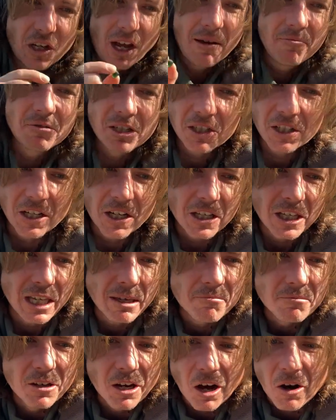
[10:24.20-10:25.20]
I'm just gonna
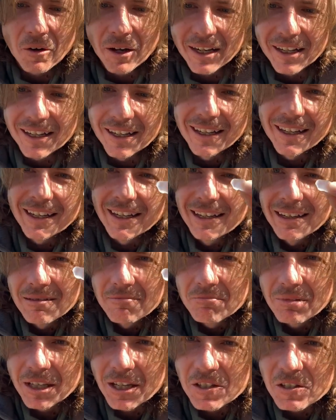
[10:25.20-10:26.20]
keep going
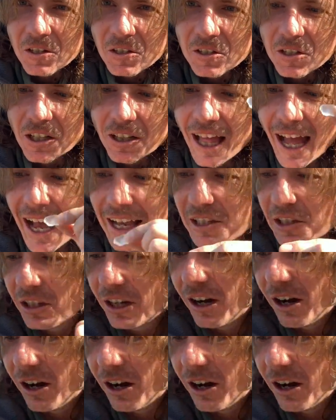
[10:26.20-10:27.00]
because there's glass